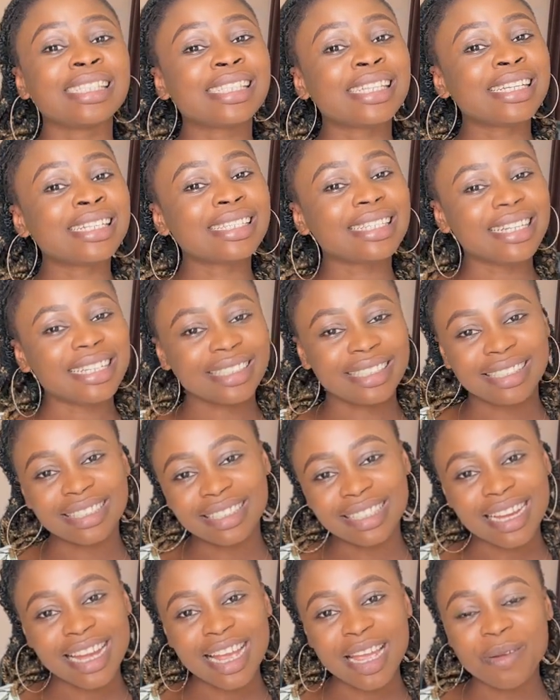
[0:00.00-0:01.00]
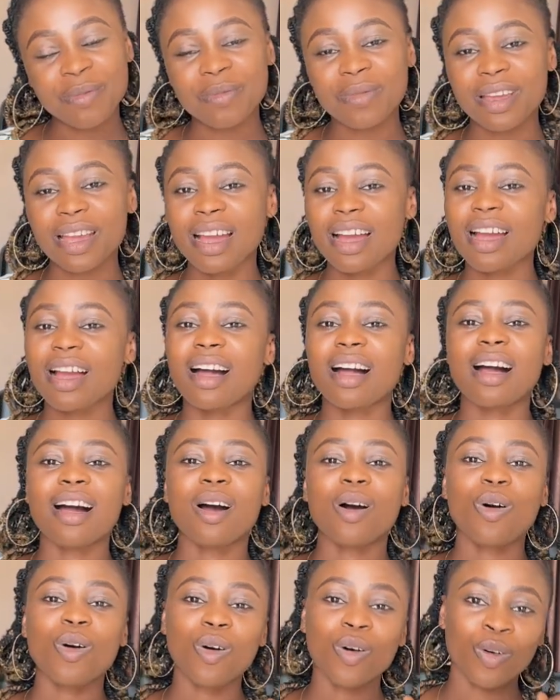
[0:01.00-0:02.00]
Till next time.
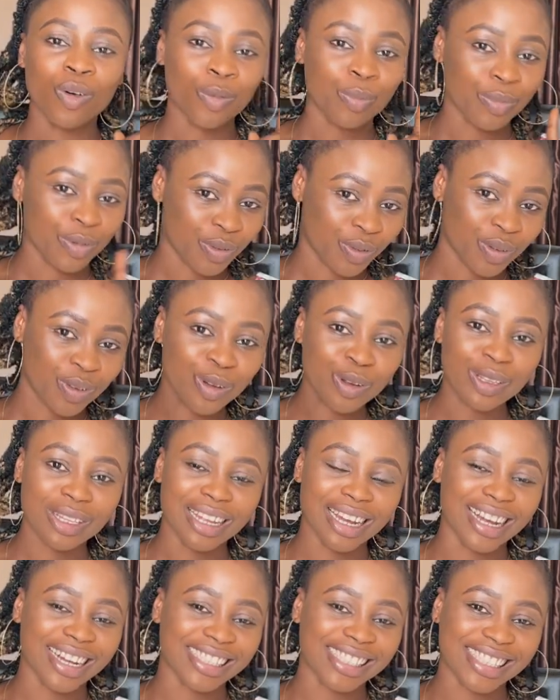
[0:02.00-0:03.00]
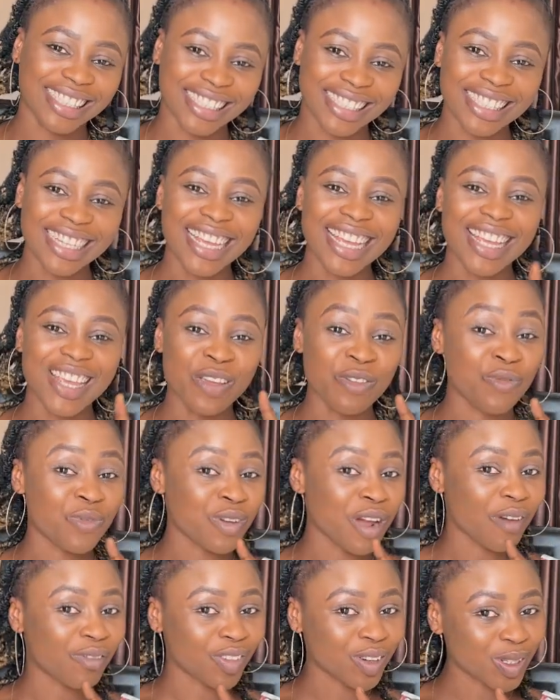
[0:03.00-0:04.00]
Oh, before that, if
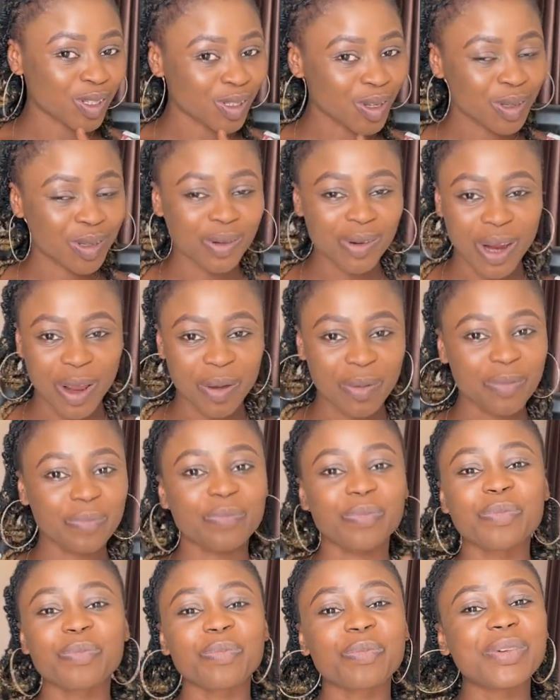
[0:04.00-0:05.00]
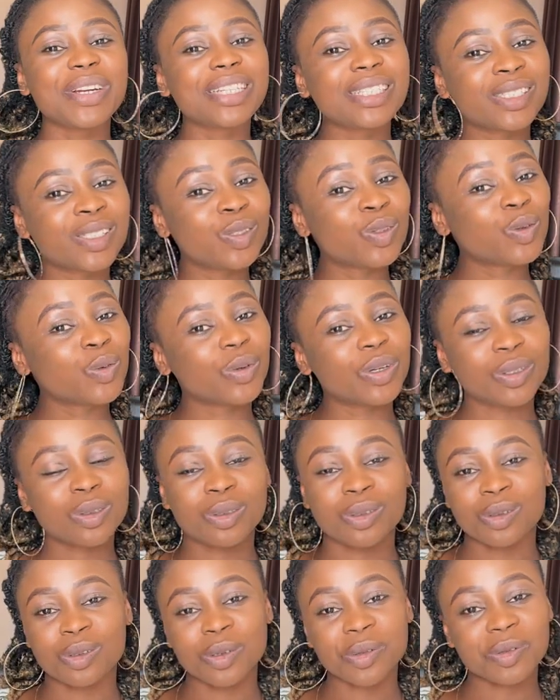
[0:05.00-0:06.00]
you have not subscribed, please do well
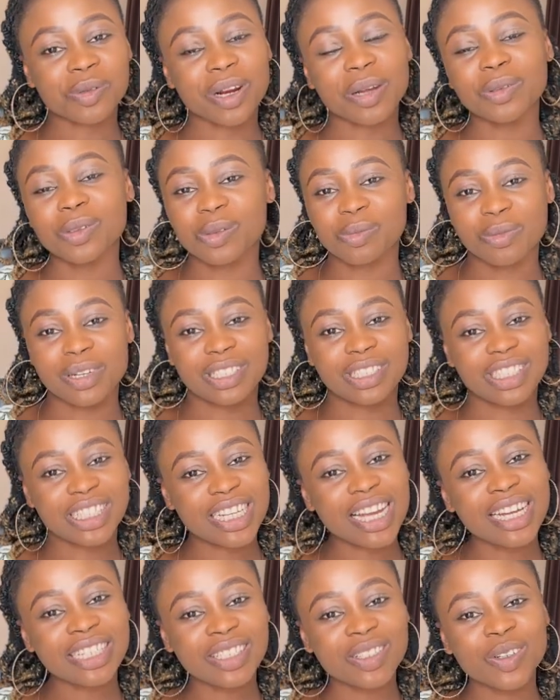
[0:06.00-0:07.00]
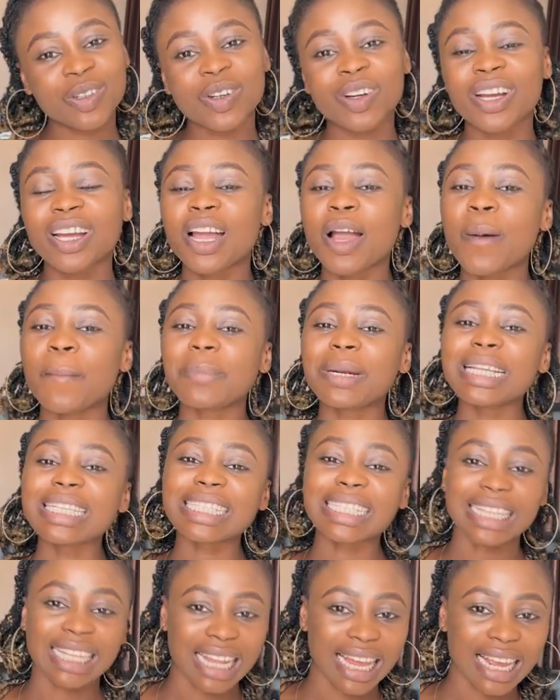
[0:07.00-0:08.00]
to subscribe to my channel.
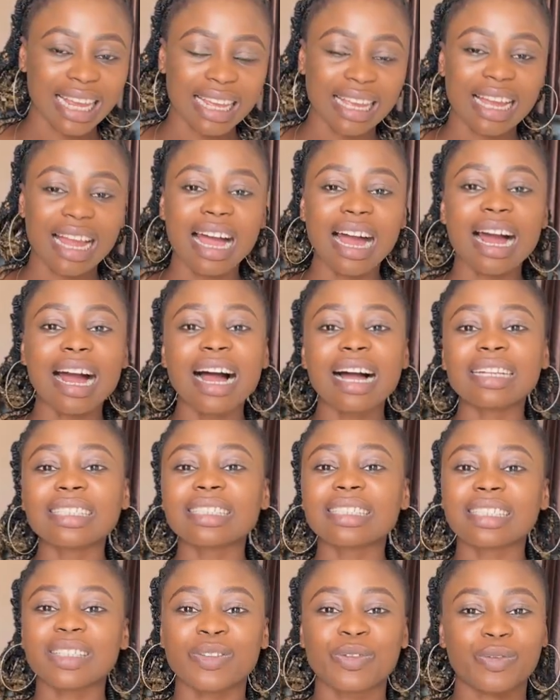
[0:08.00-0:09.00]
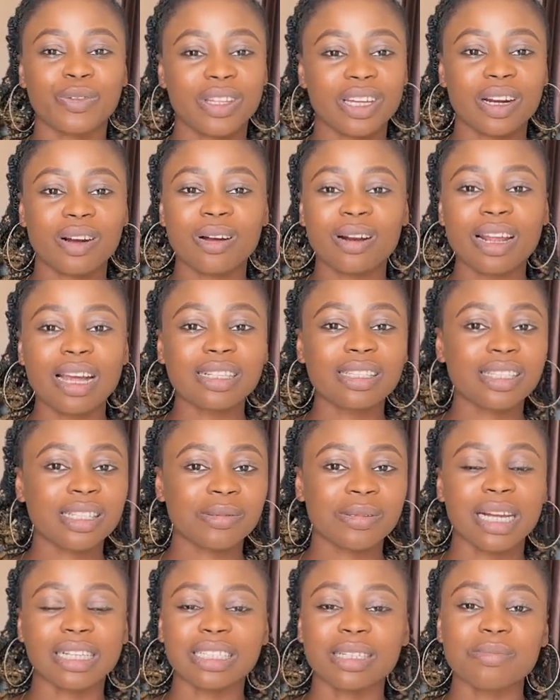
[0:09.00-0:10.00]
Please like, and if there are other
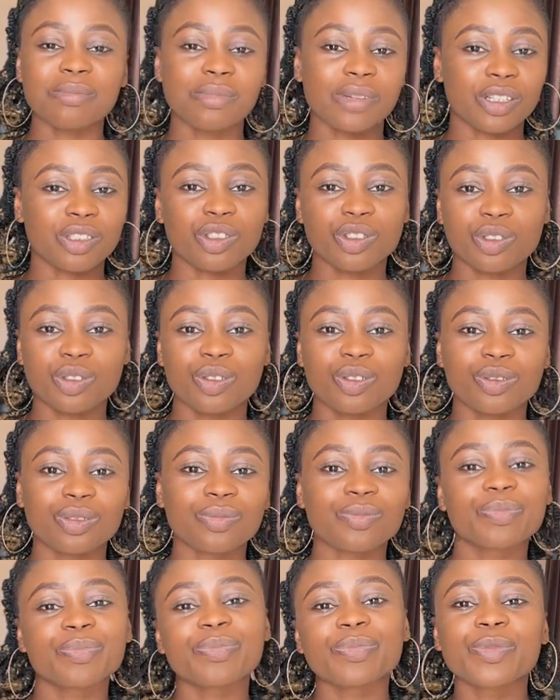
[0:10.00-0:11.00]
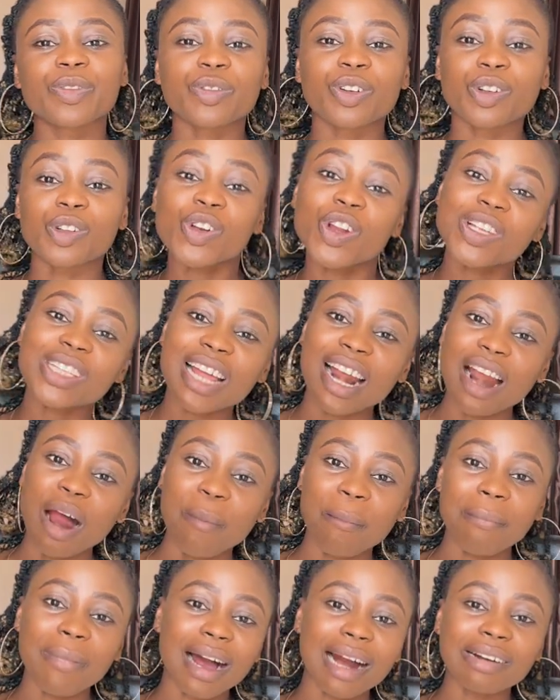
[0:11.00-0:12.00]
things I didn't mention, for those that
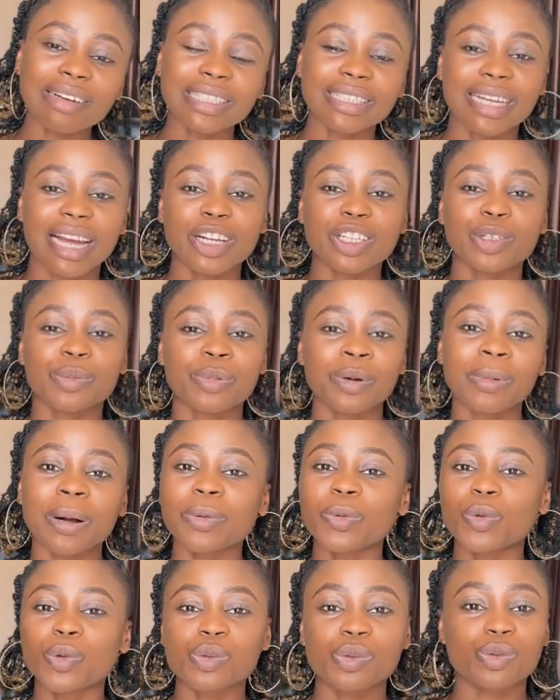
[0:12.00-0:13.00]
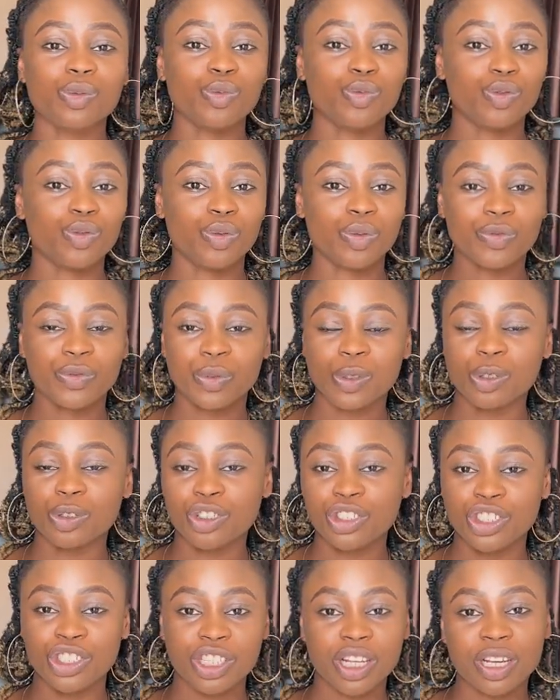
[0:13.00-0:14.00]
are married and you probably want to
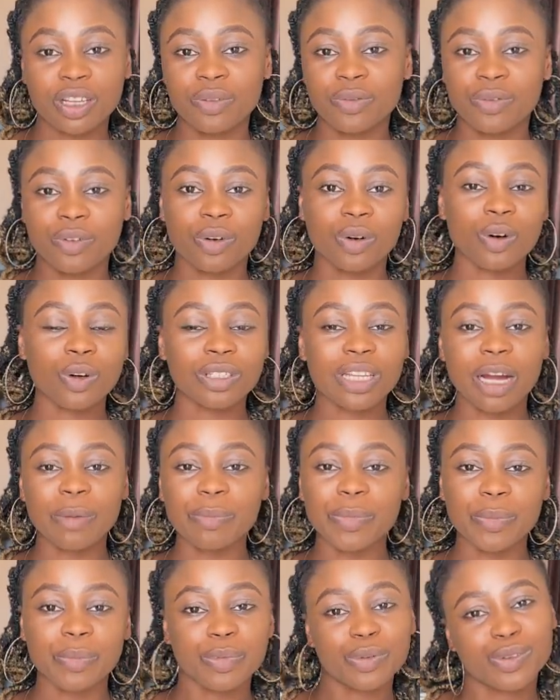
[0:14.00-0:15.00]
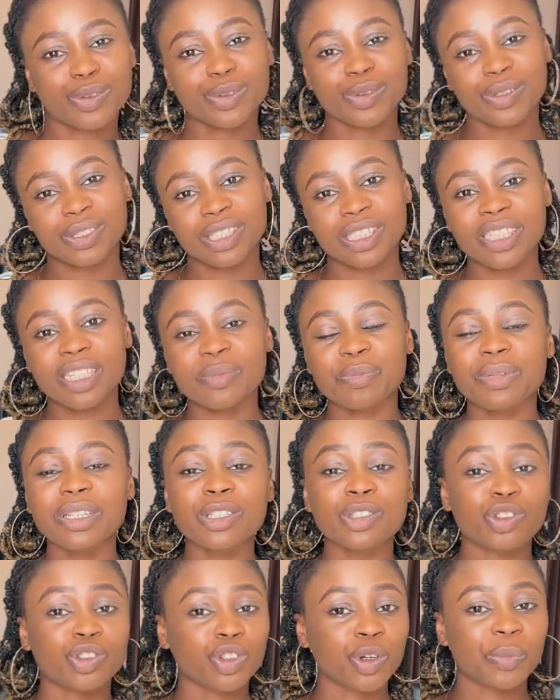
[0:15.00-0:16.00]
share for other people to see
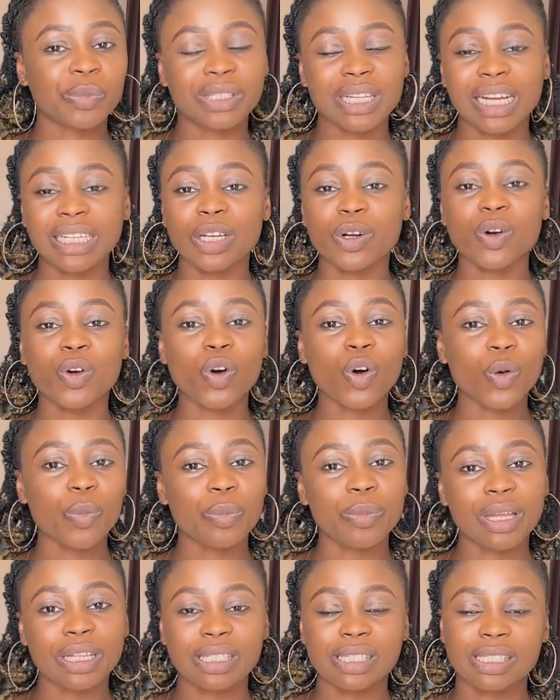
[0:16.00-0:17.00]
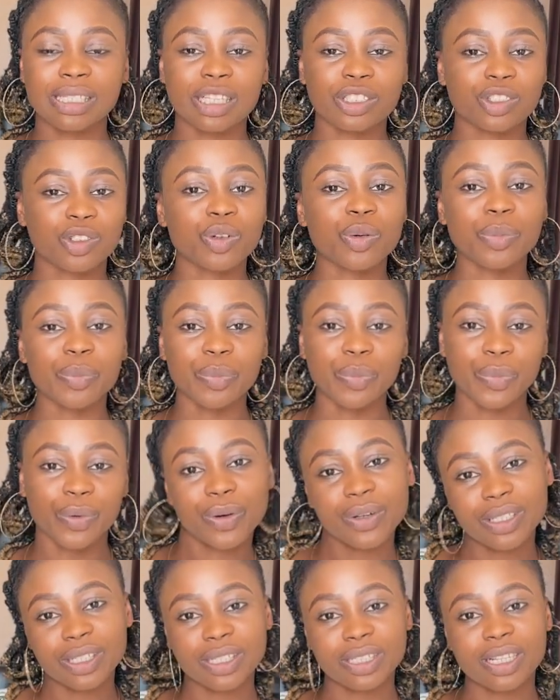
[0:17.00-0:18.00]
please drop it at the comment section
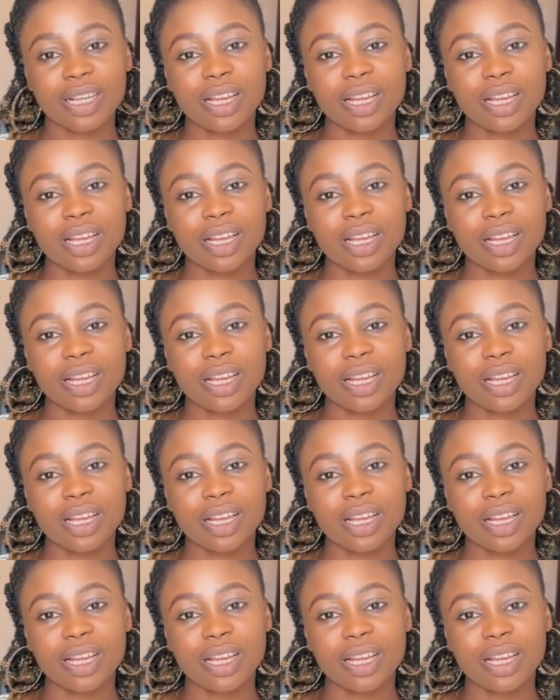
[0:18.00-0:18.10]
box